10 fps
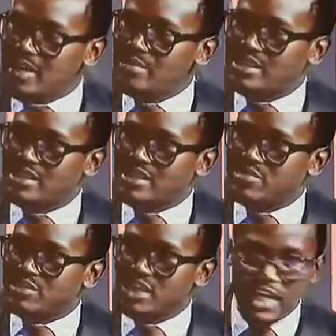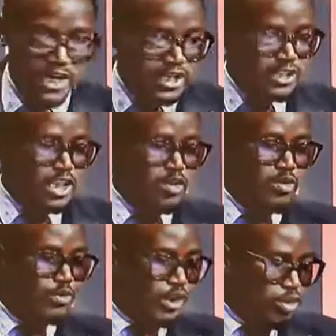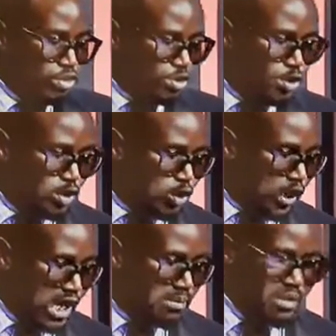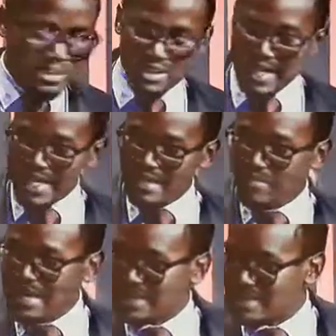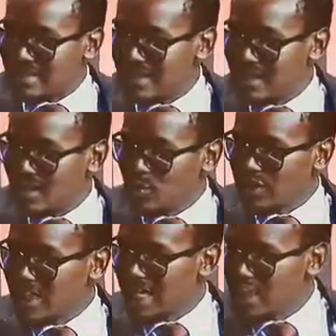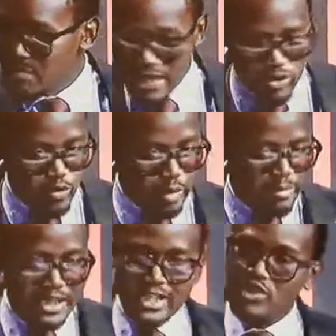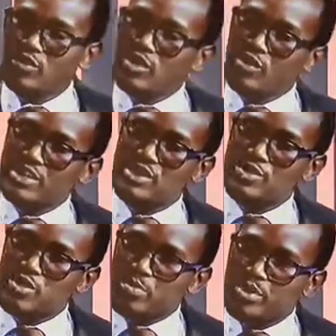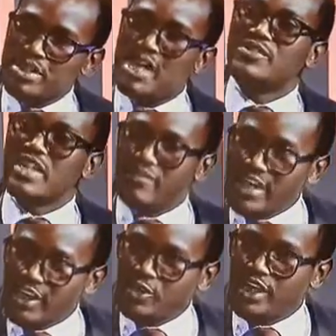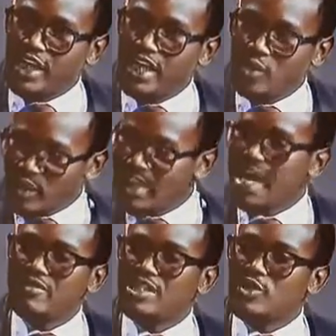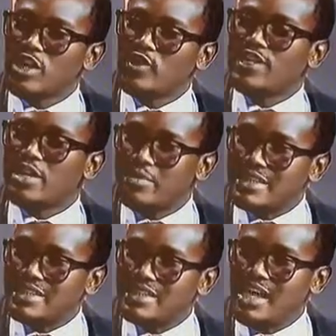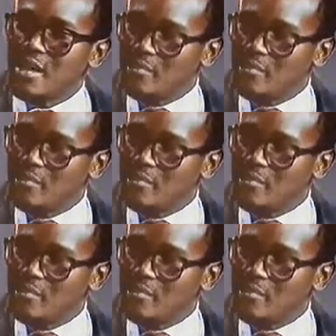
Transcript: systems. Instead of the Constitution talking about 9 months, within 9 months of publication of the Auditor General's report after a financial year, you can have it on a quarterly basis. by